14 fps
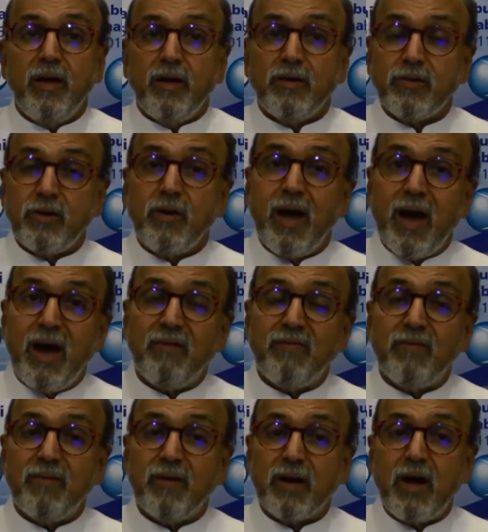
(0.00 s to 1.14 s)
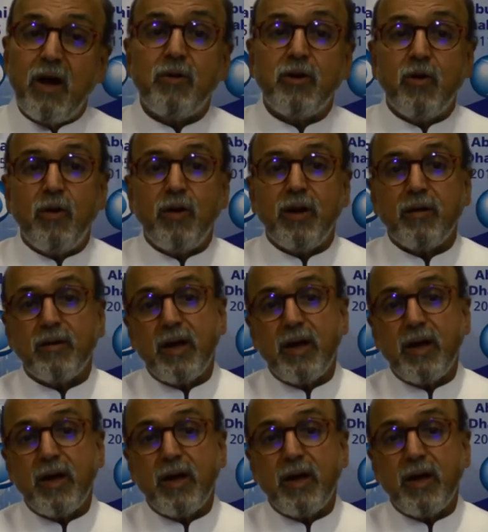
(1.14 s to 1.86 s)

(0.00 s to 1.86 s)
So you have a government holding.